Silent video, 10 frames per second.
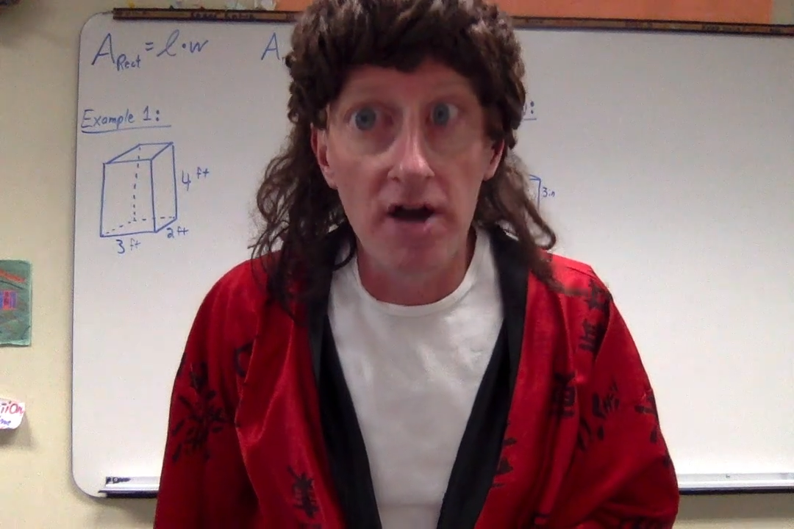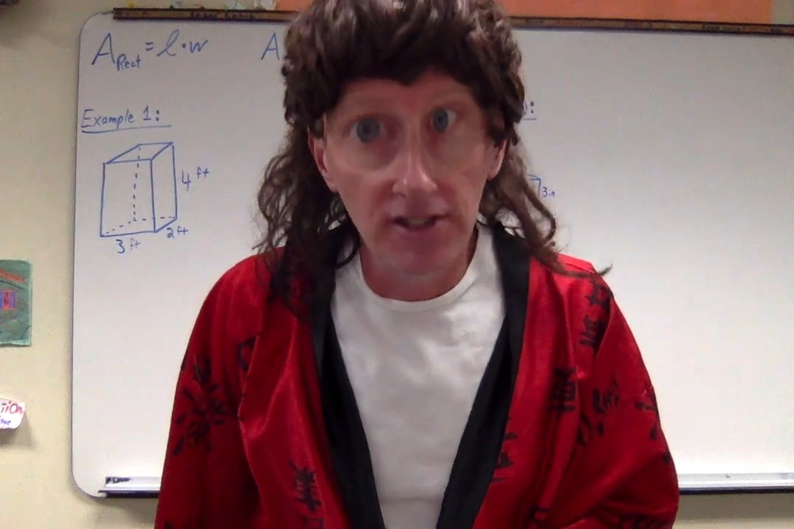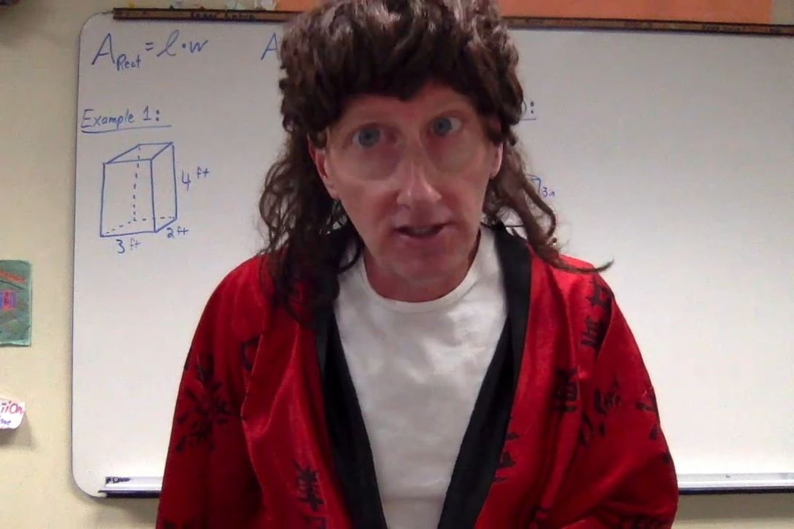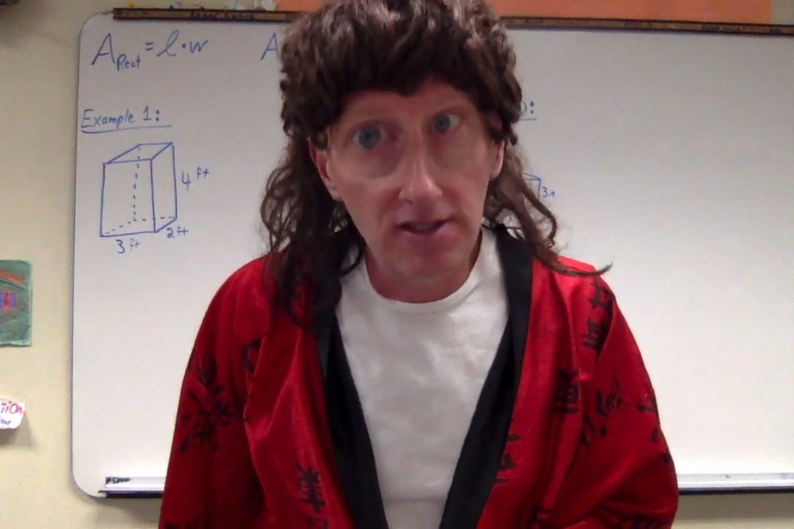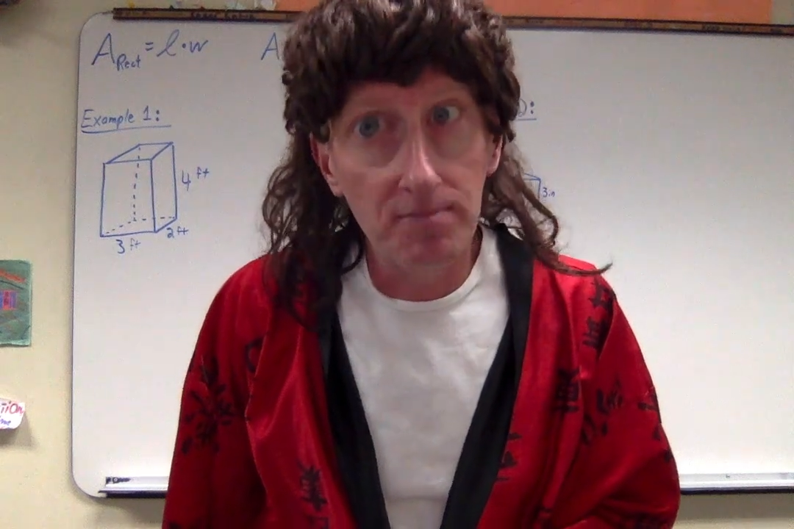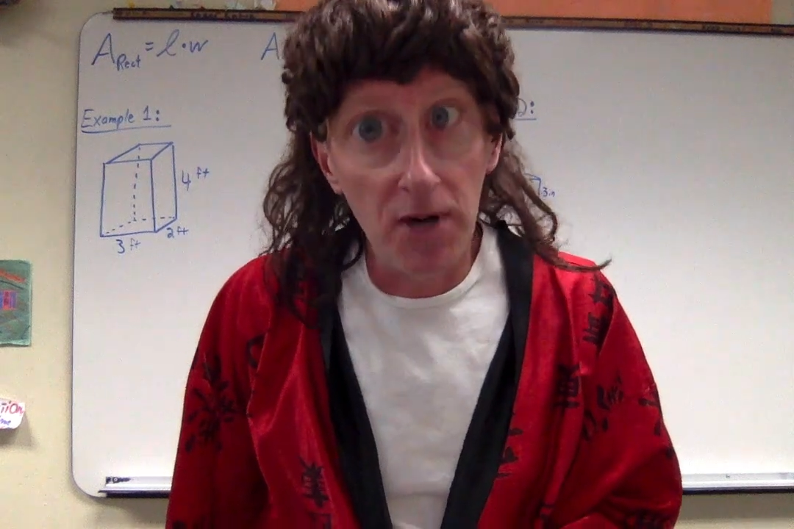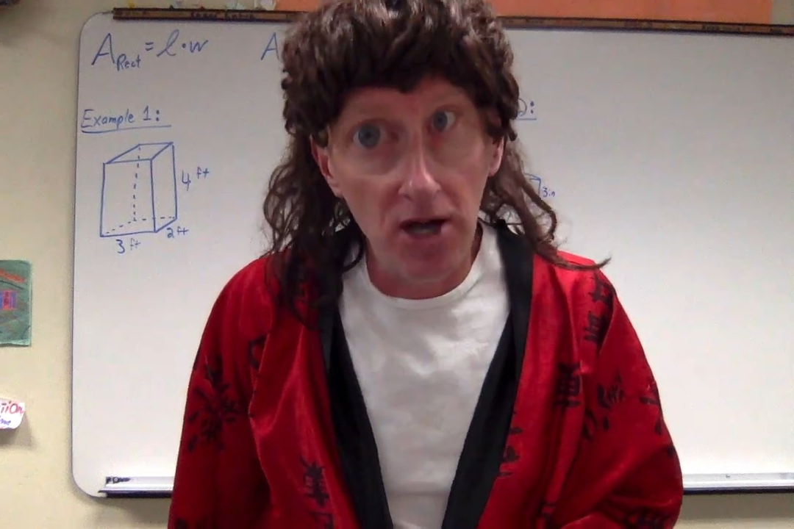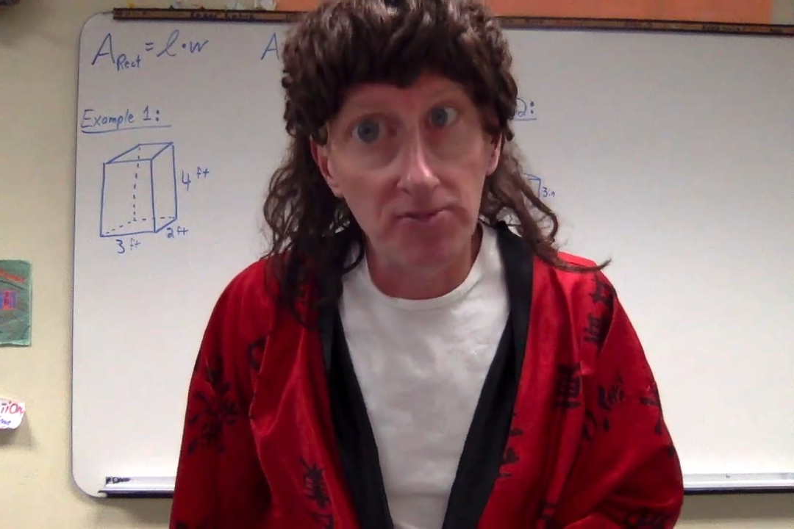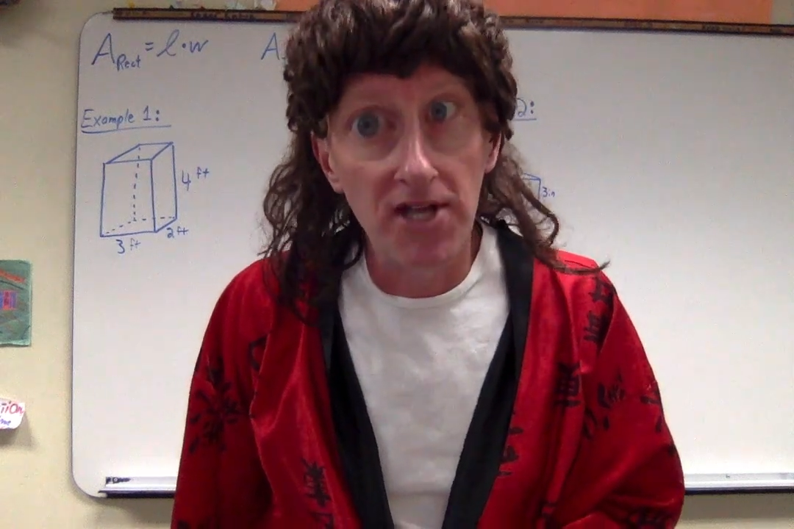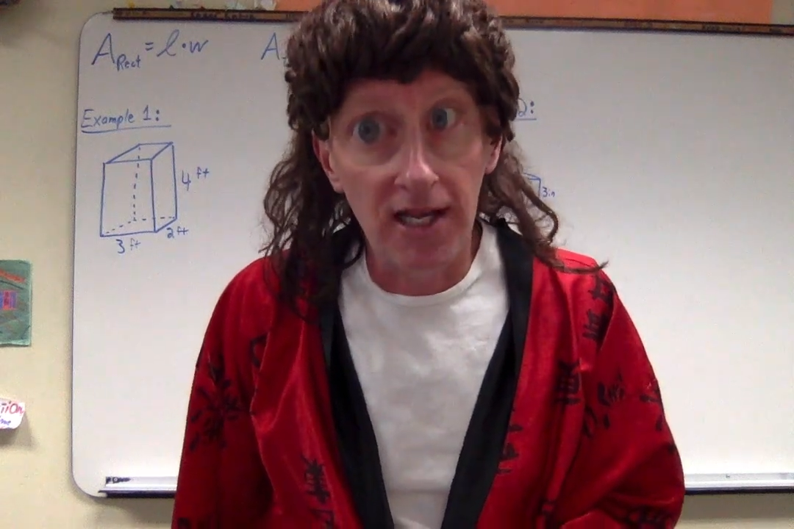These
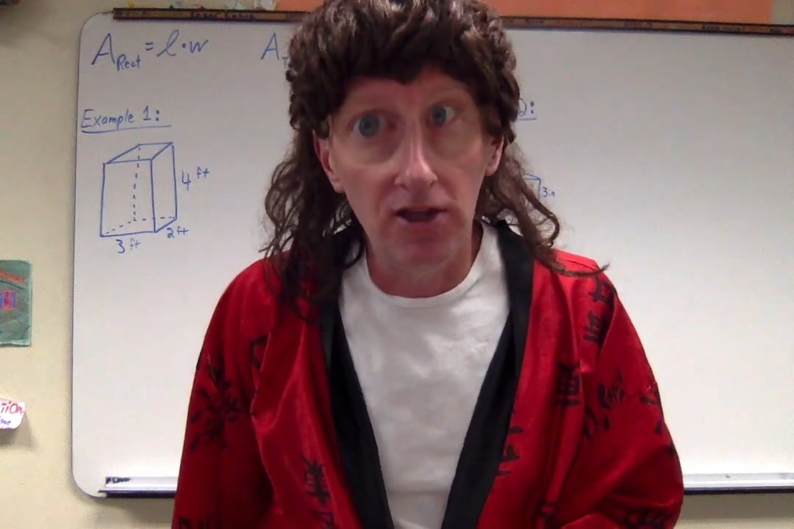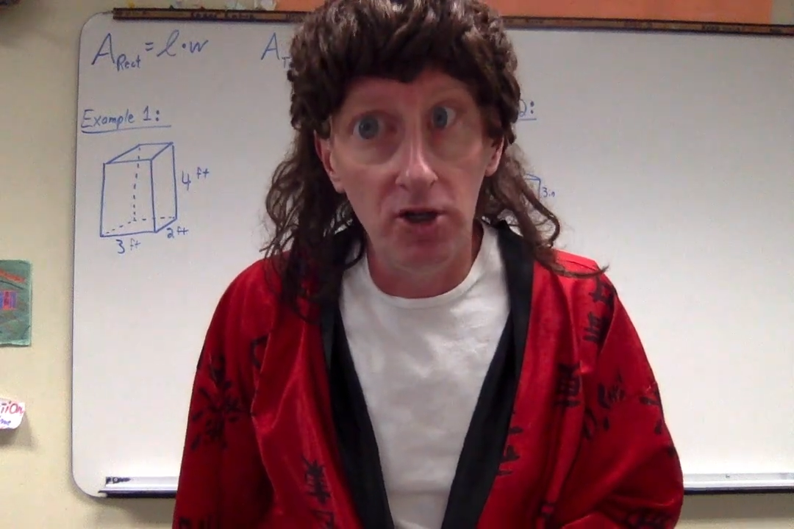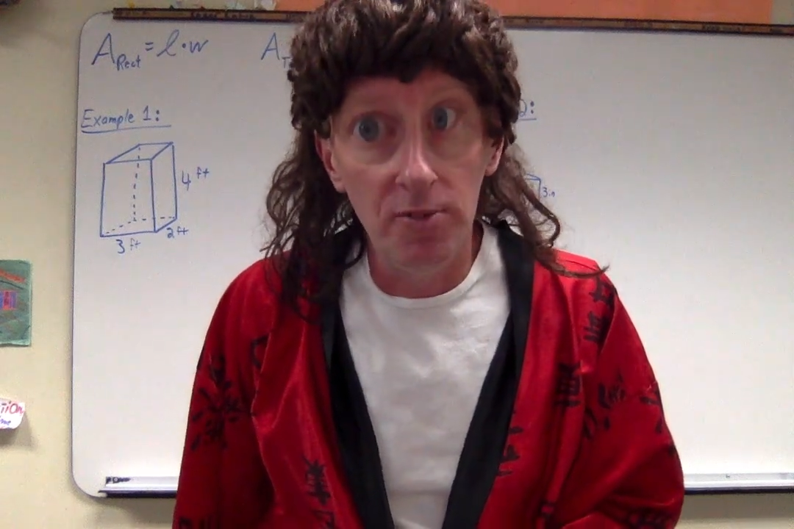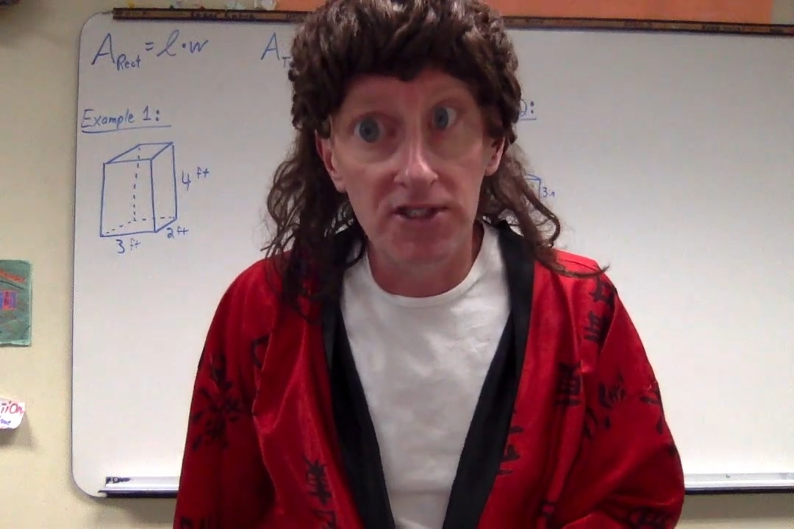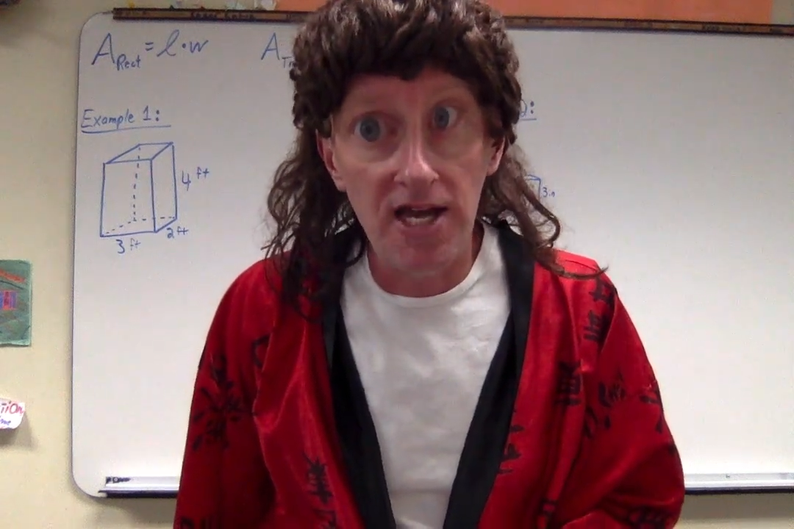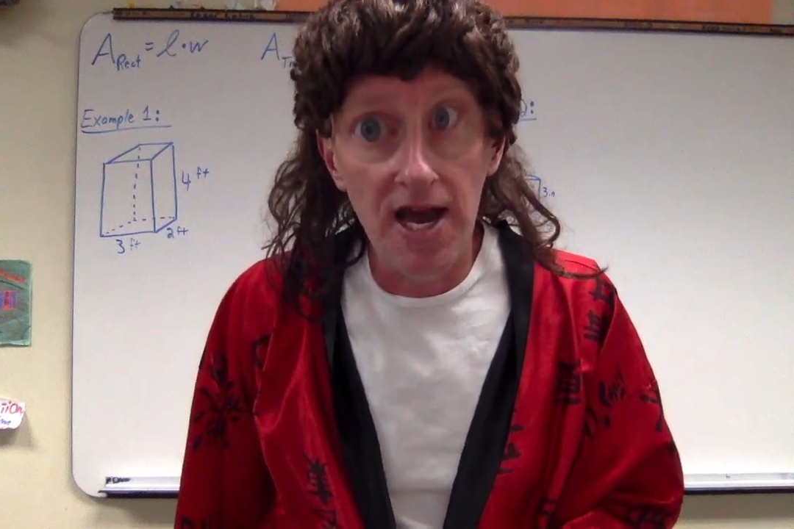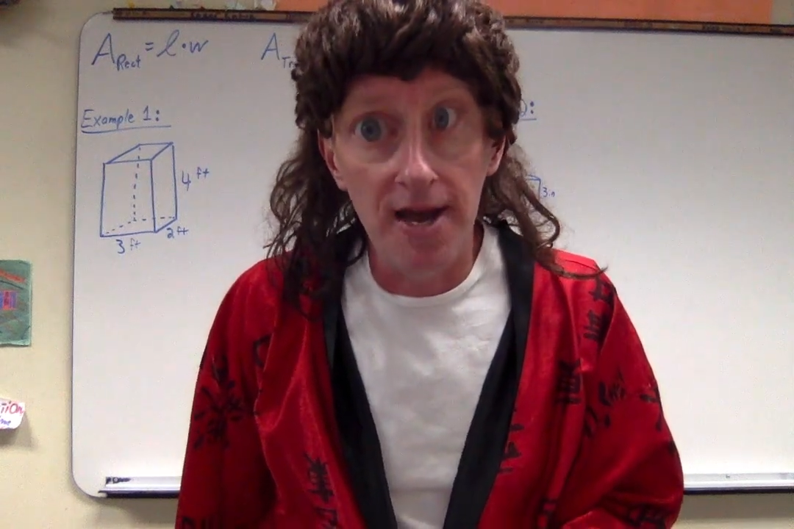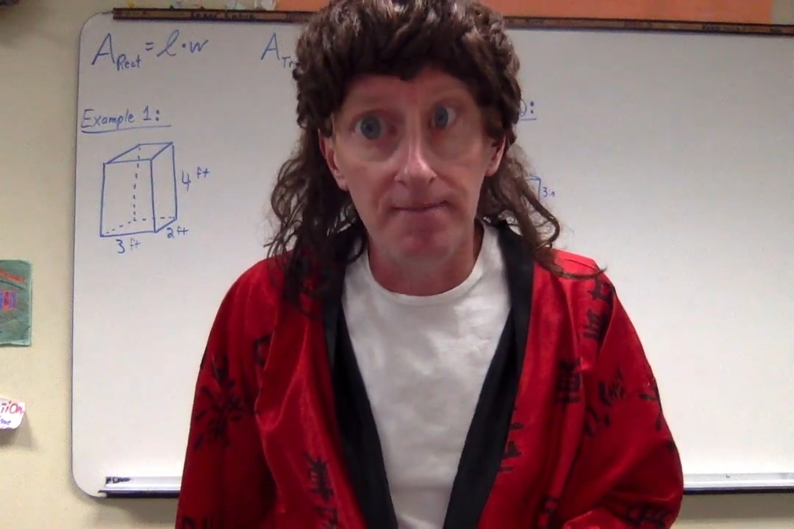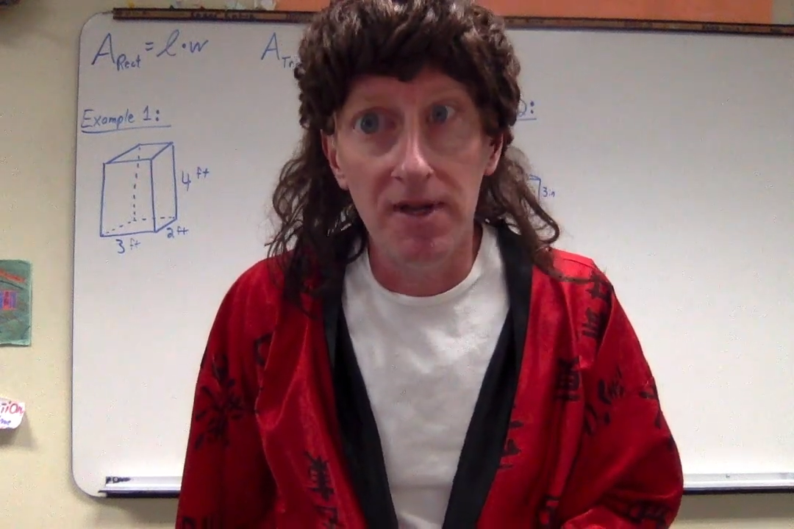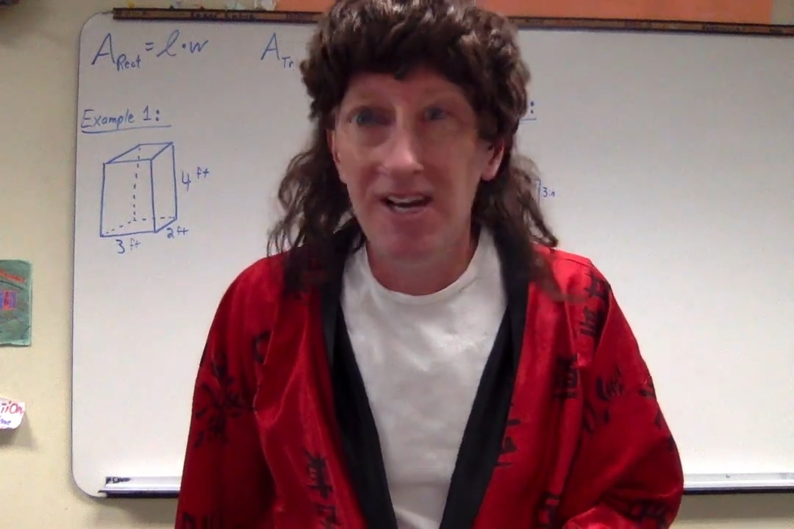problems take a little bit of
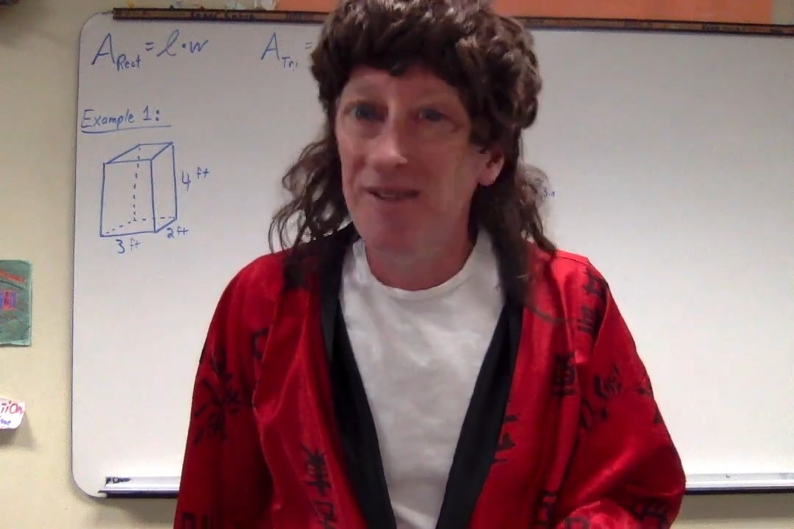time,